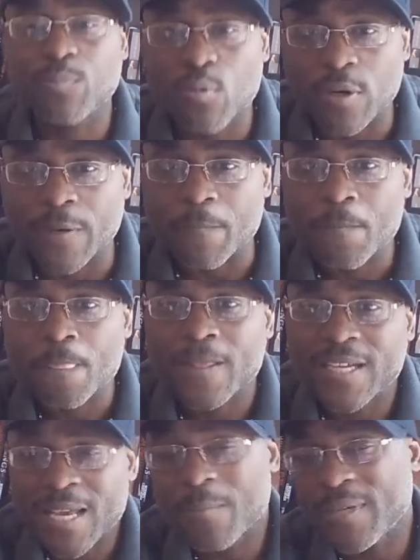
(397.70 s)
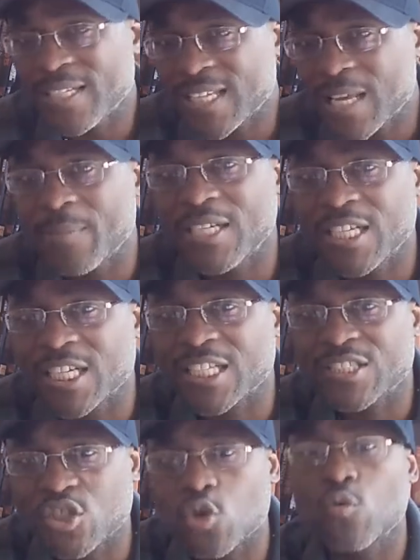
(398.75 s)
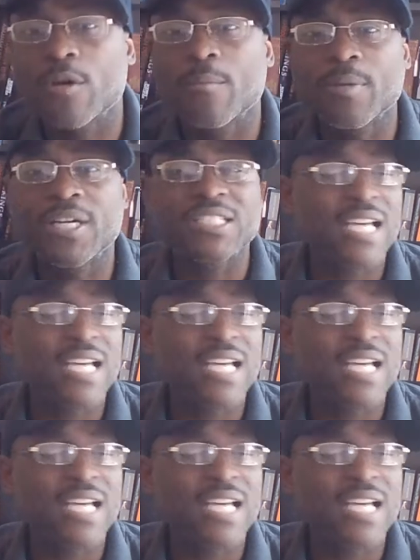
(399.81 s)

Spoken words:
point. Let me look into it, because